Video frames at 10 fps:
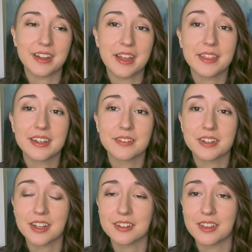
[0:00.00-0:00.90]
I think I've
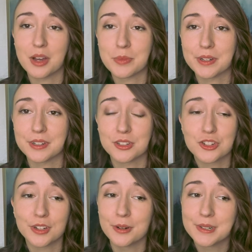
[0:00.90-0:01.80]
gotten a lot better at
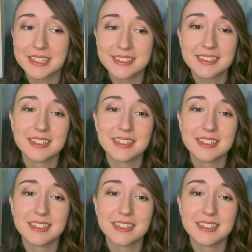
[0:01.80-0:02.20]
showing